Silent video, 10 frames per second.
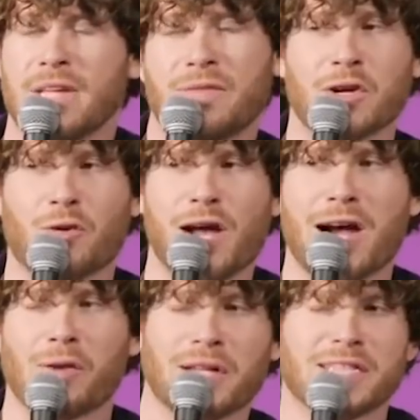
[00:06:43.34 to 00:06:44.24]
Even a
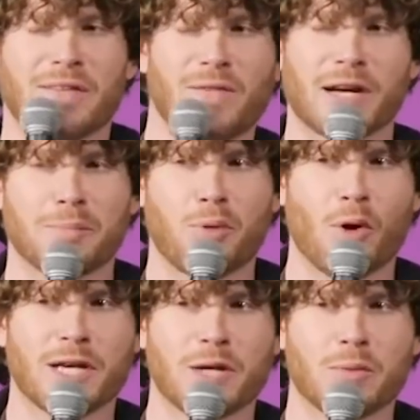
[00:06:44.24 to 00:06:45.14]
greyhound. Let's get fucking
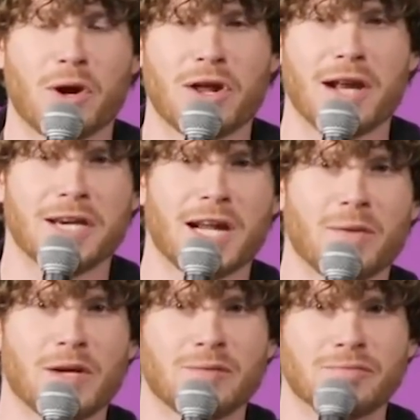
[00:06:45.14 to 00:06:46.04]
pointy and weird out of it. You
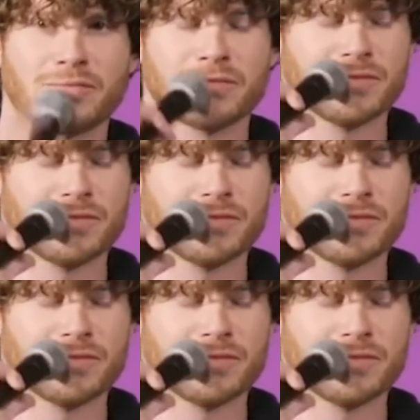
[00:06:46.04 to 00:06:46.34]
know what I mean?